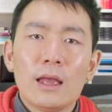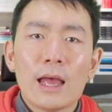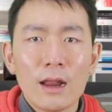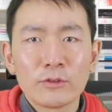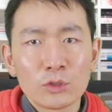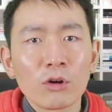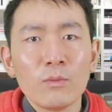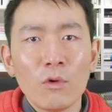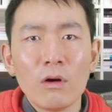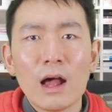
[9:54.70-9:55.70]
I'd love to talk
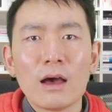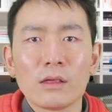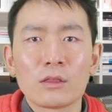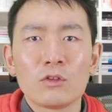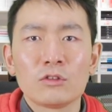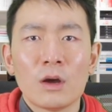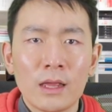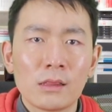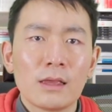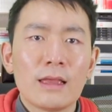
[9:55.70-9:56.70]
more on these two
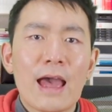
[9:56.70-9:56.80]
topics